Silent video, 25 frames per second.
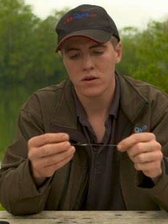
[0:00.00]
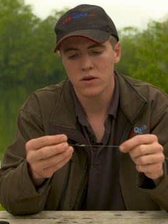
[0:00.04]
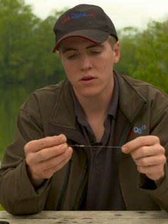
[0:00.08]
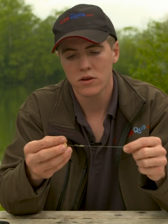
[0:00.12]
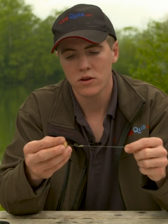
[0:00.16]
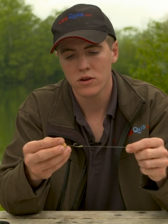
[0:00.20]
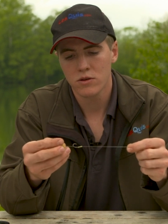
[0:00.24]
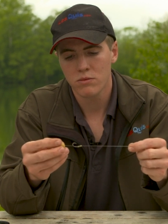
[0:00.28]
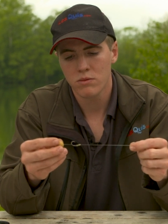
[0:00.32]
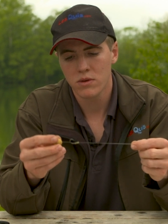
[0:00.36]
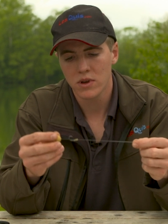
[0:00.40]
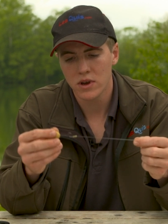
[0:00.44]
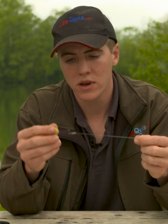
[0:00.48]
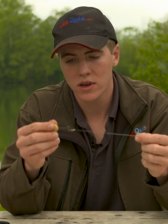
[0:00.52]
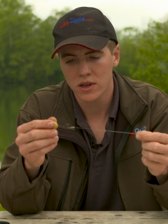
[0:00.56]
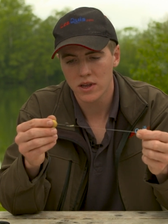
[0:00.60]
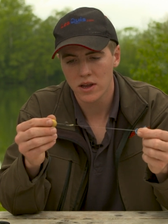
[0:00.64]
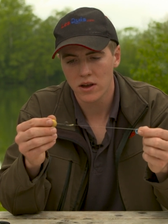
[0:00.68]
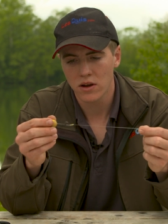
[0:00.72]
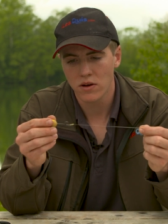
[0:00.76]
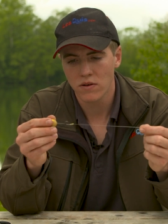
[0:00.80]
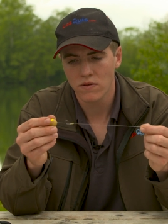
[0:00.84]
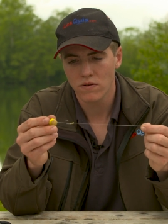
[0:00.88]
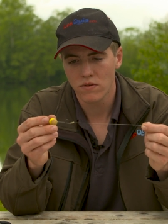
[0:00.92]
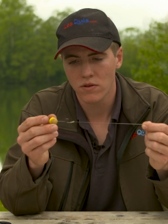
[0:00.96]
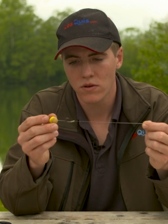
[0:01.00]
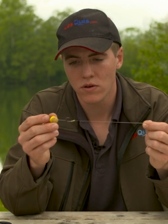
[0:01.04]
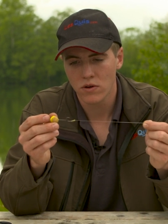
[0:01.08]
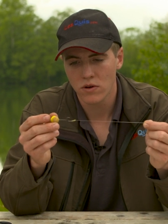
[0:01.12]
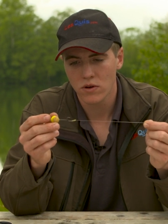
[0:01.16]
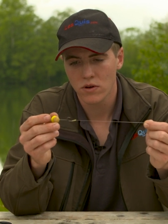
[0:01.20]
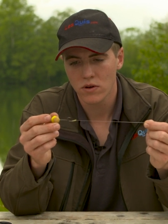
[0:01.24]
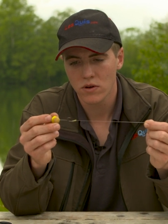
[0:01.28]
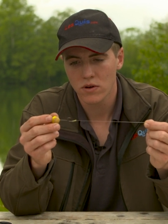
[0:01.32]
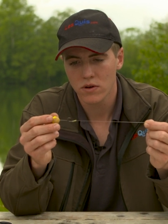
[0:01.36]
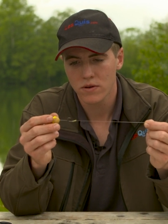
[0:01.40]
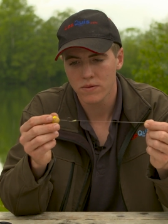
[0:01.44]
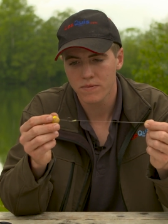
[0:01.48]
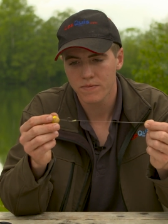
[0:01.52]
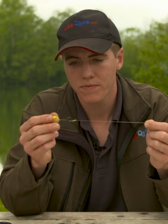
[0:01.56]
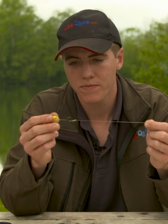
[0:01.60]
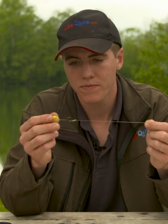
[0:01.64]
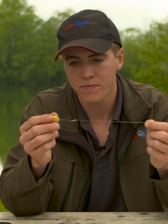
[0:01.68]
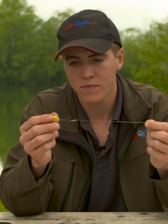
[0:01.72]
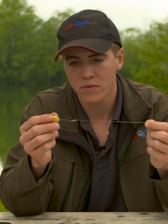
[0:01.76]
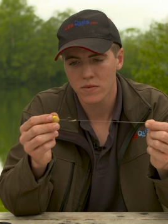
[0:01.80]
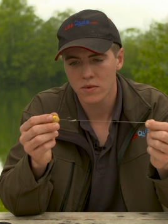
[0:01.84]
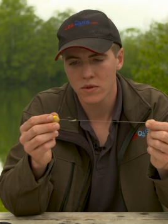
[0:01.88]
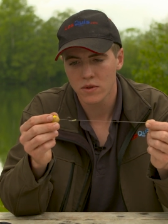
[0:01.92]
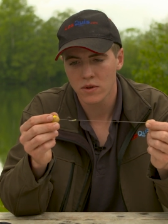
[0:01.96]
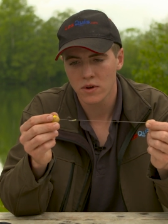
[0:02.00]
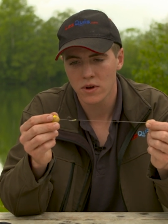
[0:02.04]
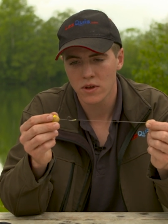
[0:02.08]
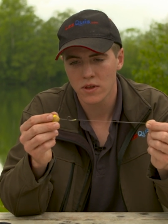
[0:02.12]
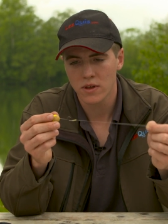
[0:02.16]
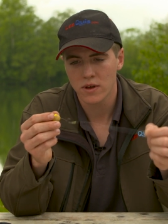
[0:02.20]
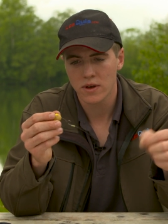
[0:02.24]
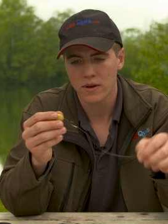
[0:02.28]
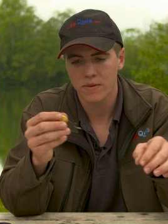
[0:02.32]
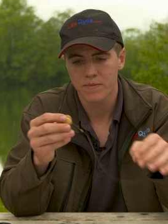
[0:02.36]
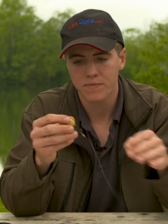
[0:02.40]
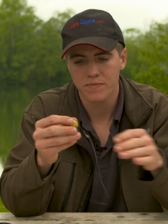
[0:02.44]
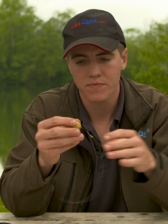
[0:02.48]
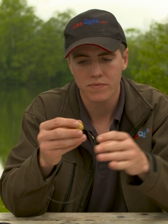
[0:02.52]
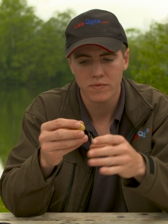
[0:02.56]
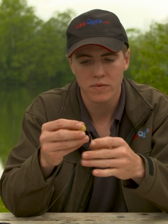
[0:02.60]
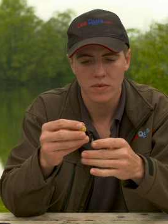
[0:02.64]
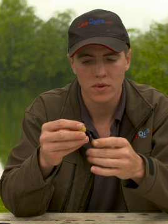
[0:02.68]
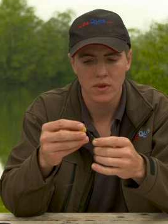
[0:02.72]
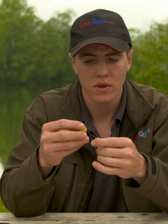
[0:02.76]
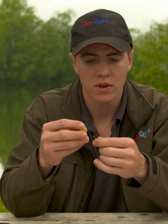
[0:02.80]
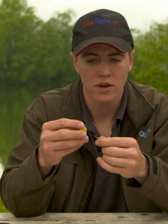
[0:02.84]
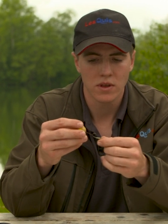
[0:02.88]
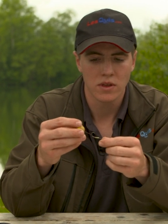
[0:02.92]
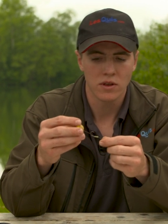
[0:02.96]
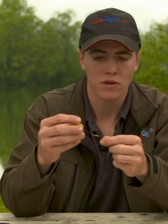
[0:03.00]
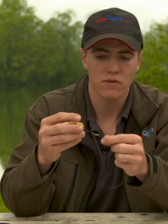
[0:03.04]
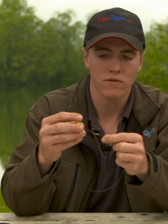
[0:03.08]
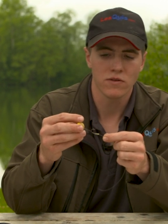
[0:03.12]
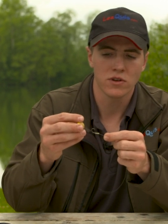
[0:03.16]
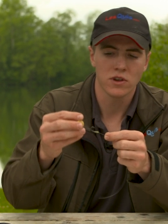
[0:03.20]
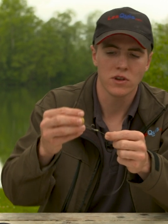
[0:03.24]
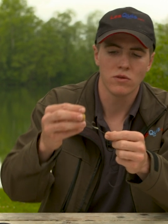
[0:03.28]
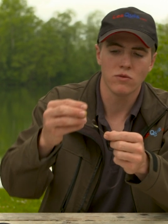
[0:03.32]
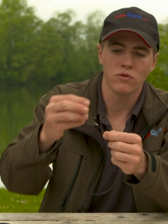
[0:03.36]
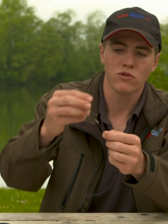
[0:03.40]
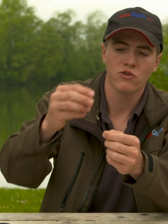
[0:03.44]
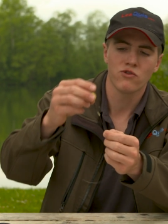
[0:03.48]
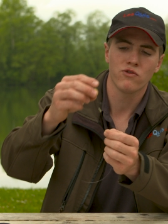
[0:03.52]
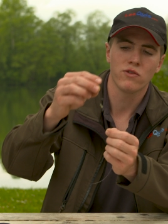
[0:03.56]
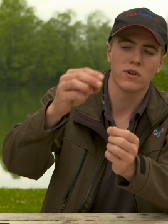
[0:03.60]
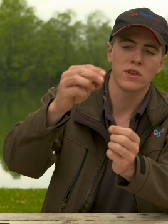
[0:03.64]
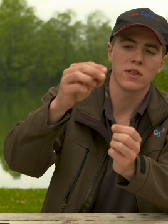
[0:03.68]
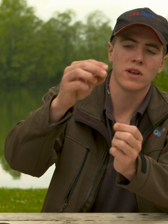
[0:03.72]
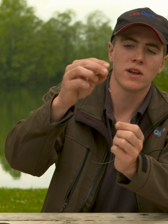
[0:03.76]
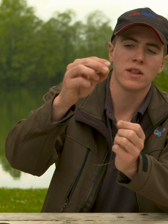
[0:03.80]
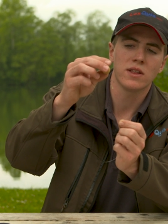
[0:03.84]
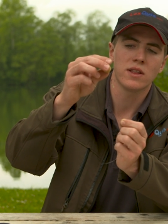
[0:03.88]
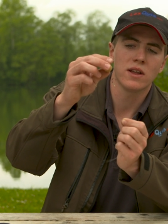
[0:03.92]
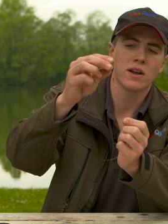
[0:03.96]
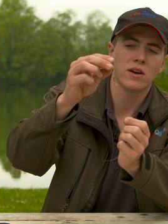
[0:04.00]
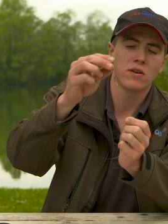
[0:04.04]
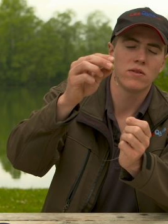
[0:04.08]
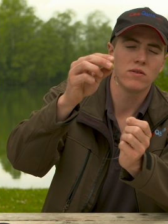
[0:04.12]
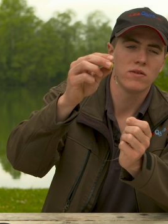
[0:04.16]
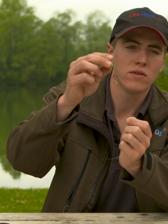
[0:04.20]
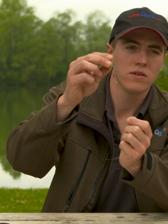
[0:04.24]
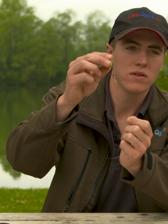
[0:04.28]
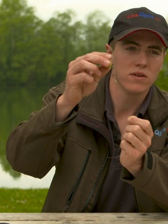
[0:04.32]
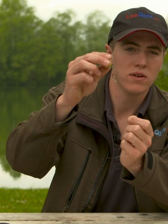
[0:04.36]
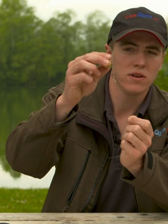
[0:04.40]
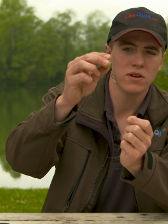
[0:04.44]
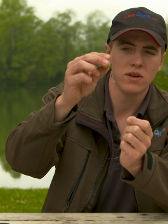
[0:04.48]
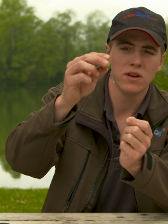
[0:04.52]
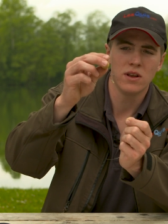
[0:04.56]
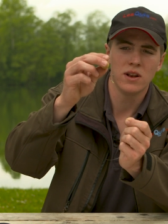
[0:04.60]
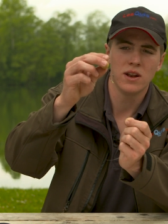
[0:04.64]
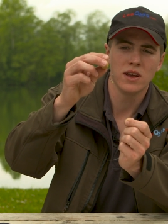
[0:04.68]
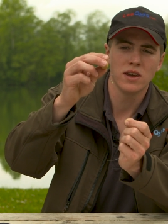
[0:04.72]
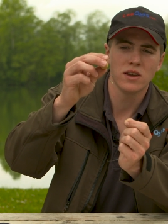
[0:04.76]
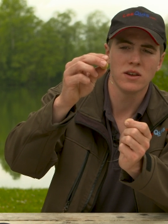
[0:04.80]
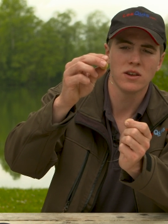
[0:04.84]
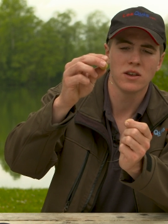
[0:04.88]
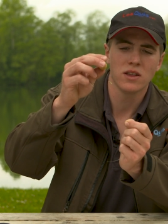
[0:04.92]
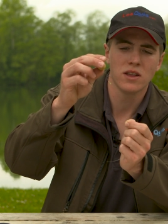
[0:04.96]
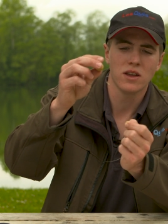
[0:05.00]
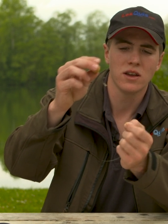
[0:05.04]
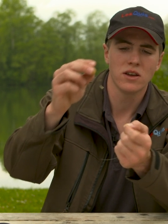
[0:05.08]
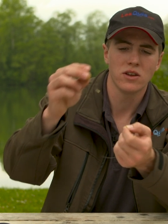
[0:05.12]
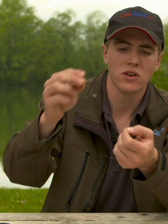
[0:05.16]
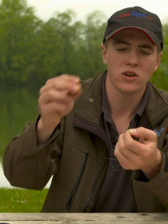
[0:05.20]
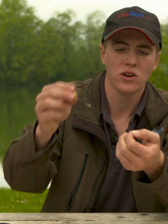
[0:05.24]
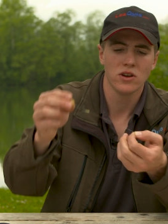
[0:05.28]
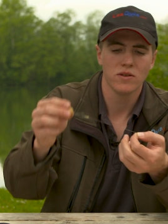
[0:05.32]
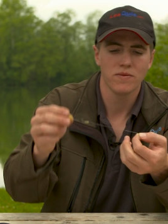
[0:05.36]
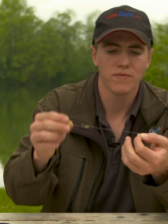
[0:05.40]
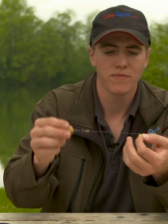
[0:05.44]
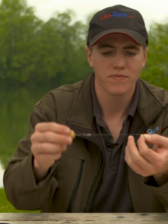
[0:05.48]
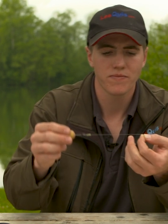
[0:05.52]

Just place that over the hook, like that. And obviously we'll shrink that down at a later stage.